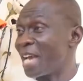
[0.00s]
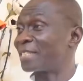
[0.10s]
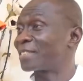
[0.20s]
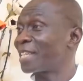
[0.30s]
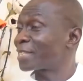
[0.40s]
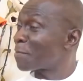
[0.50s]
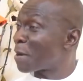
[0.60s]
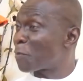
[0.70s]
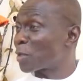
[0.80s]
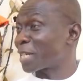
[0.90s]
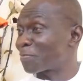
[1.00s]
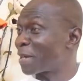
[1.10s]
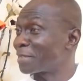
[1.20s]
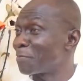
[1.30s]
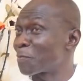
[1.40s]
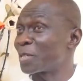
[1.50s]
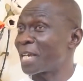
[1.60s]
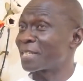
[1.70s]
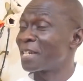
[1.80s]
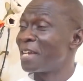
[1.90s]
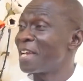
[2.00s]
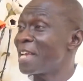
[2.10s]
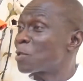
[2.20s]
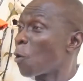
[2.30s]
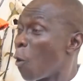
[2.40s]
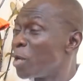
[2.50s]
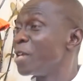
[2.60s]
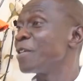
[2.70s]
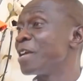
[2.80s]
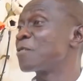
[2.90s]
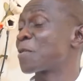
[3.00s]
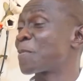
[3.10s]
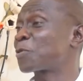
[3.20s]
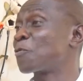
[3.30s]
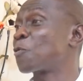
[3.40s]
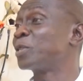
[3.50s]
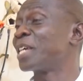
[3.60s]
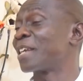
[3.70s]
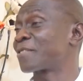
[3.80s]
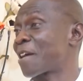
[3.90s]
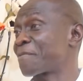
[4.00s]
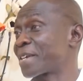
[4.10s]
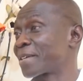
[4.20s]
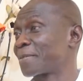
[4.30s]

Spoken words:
yes. The Tema Port Expansion project is only in respect of container traffic.